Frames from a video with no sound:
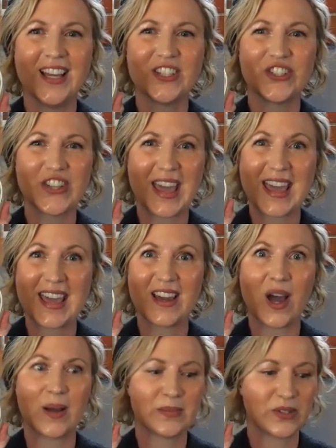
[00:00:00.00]
Shea
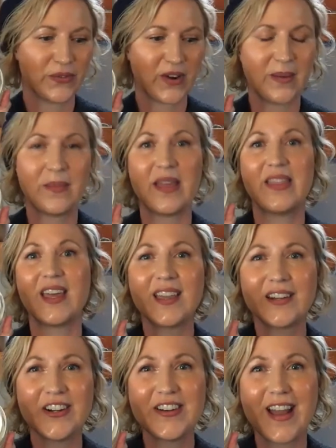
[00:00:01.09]
comes from the
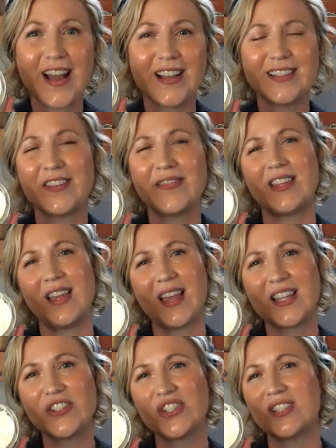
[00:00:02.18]
inner nut of the
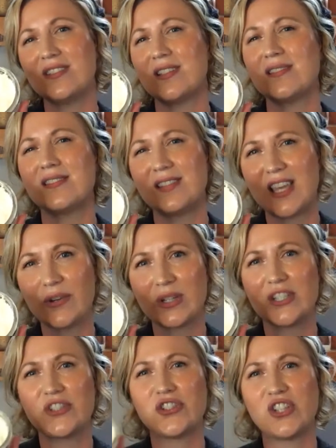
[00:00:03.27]
ancient and
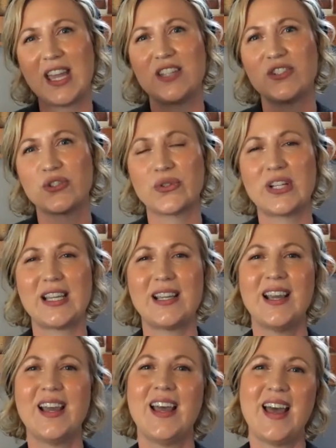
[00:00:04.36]
sacred shea tree.
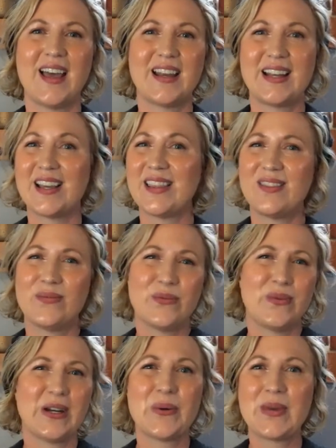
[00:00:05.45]
And
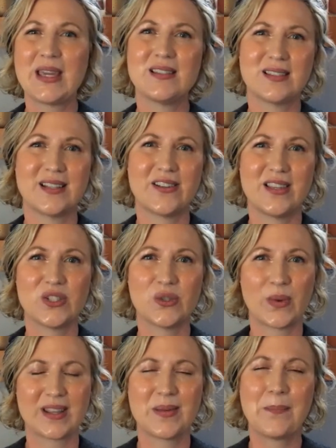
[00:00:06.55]
we consider this
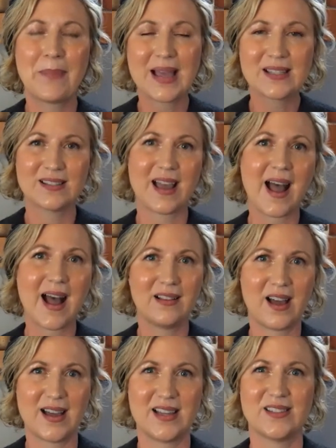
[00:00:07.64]
one of the best
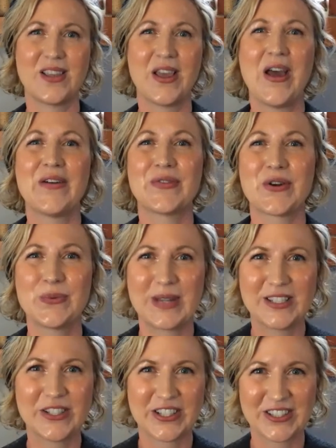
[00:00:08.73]
allies for
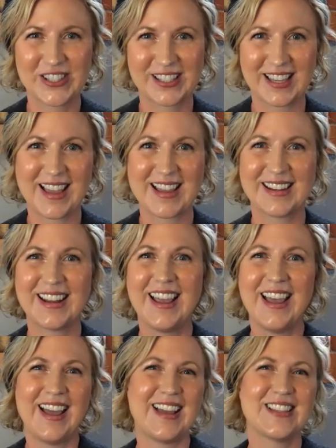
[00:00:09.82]
winter skin.
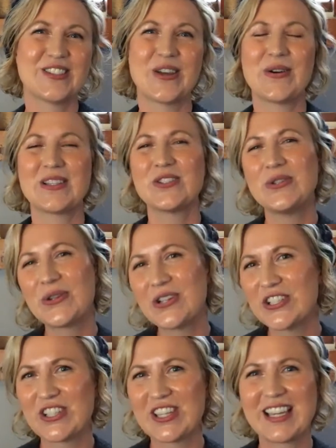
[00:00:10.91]
And so it's
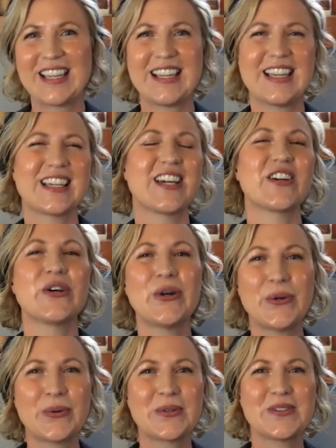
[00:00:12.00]
nourishing, it
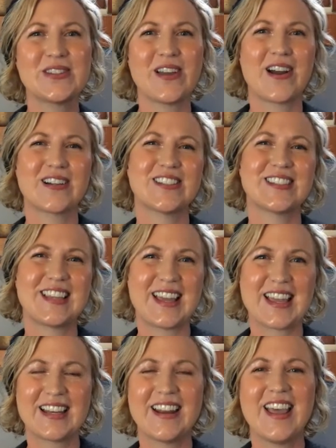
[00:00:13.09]
cocoons our
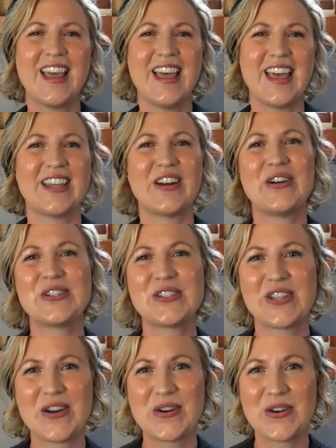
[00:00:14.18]
skin. It
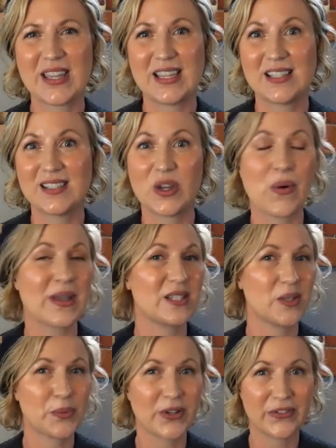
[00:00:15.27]
also is going
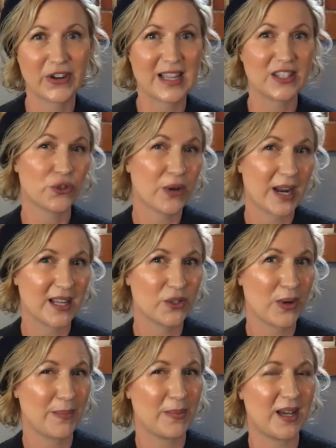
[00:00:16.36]
to prevent
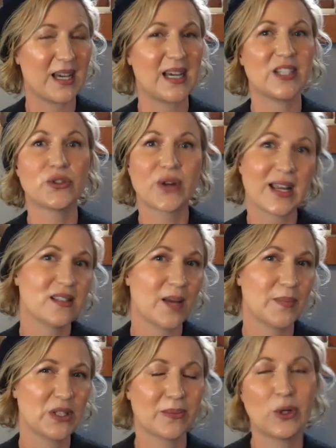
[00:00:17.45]

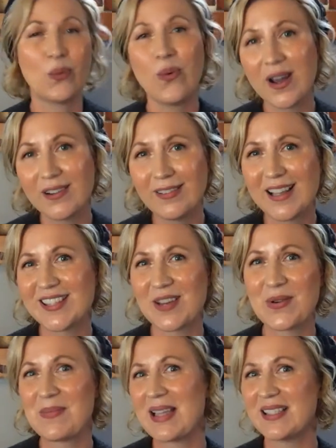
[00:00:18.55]
trans-epidermal water loss
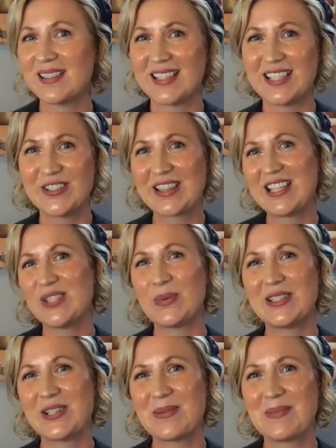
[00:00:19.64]
that we might see during these
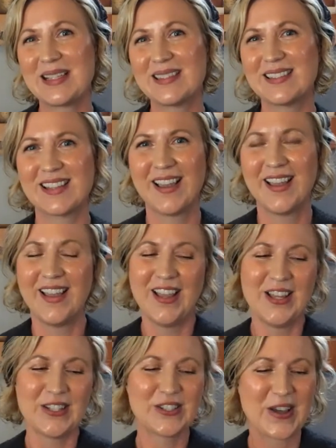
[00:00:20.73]
winter months.
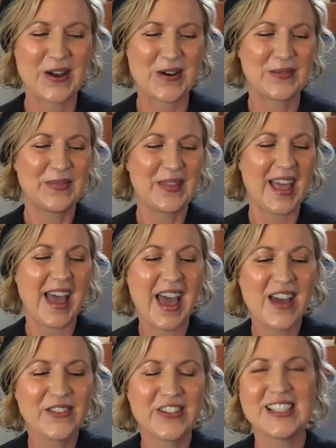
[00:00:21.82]
So
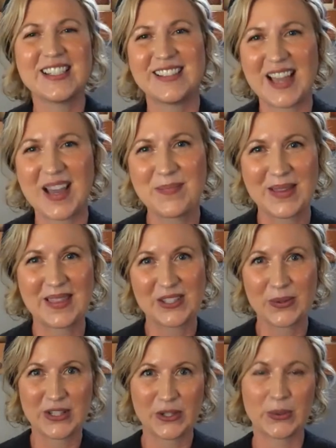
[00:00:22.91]
every step in
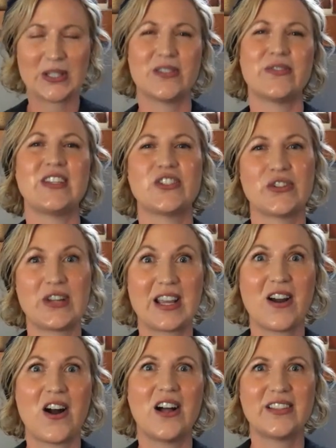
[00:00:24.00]
this ritual is
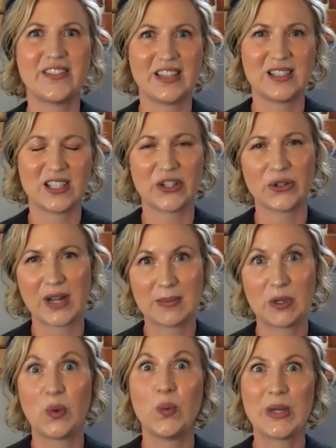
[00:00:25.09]
featuring all of these
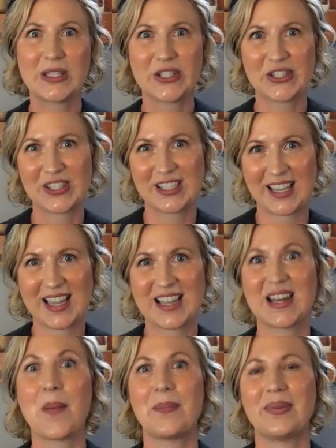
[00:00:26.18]
incredible winter
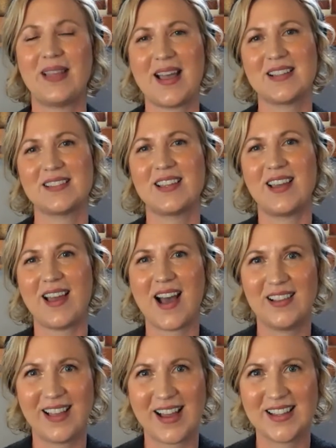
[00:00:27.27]
skin plant
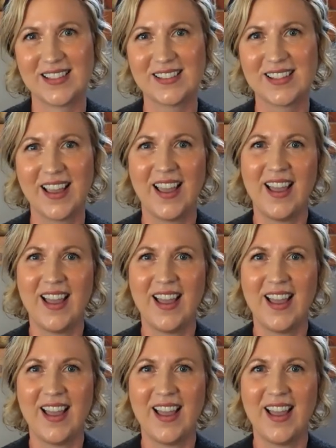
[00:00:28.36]
allies.